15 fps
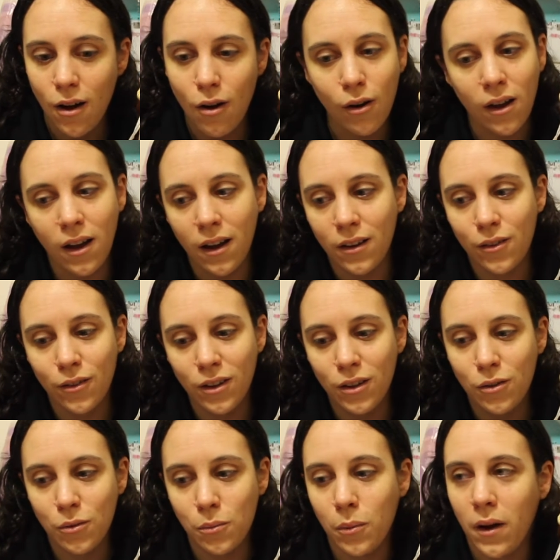okay, I don't
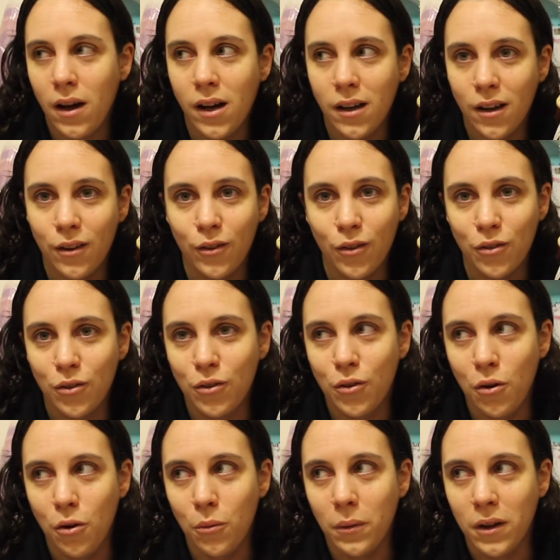need to buy another
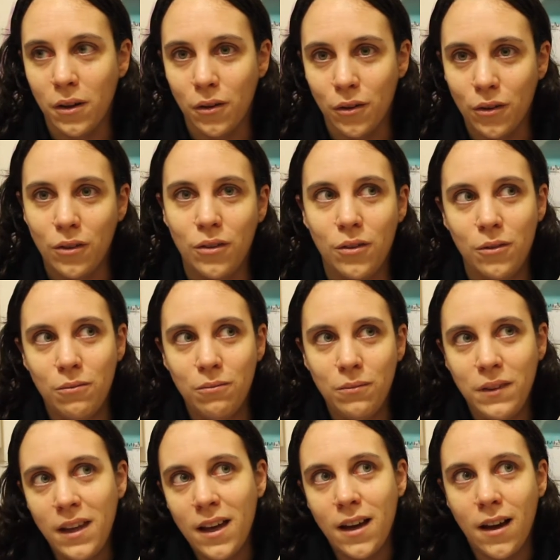doll because,
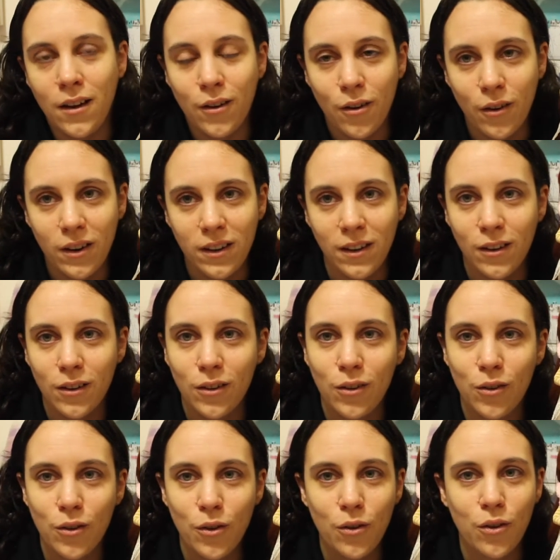yeah, I already got
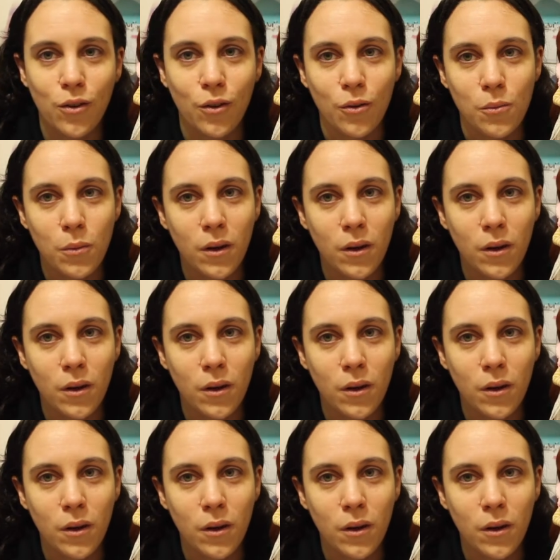the Soso.